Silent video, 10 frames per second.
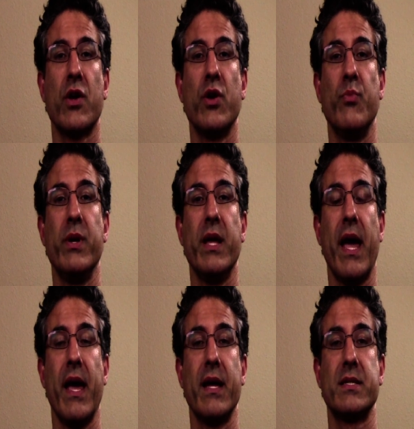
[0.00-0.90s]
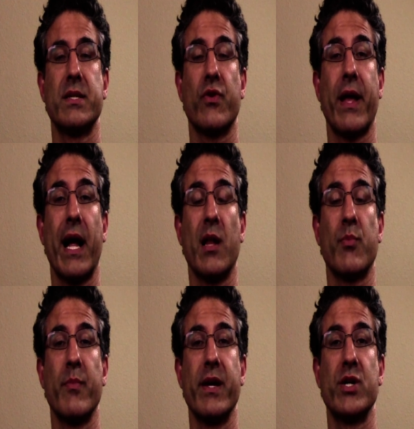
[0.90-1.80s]
could be a single
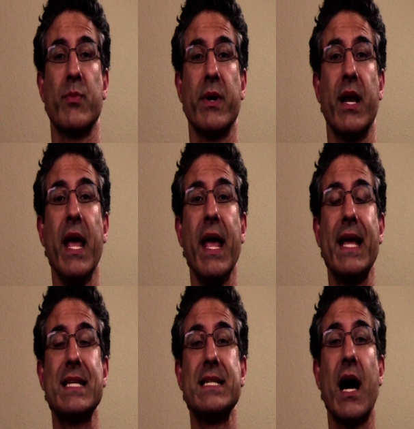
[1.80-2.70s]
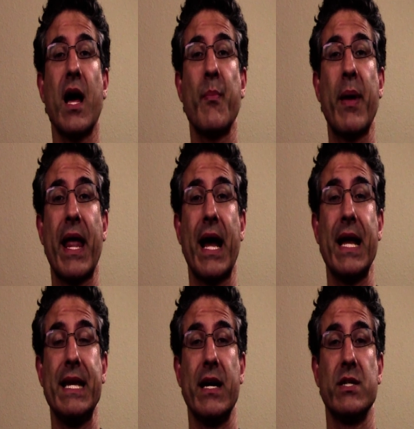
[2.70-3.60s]
caliper measurement, is not a bad
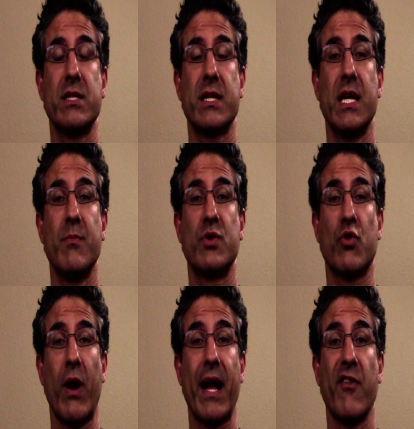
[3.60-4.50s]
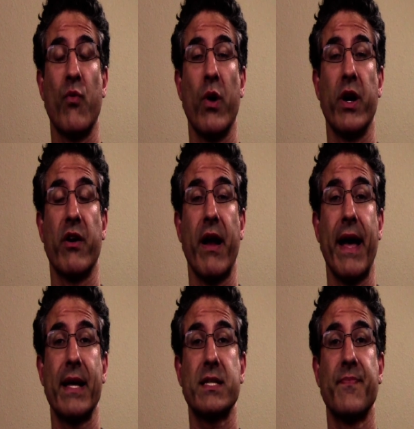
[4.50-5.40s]
idea just to keep track of where you're
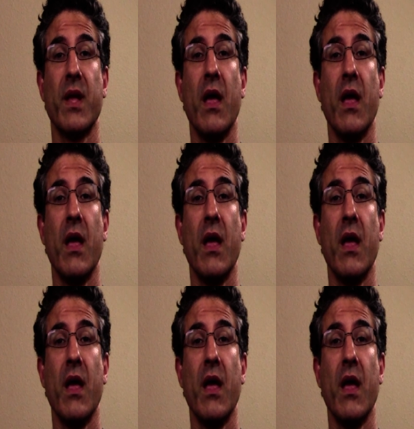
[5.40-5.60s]
at.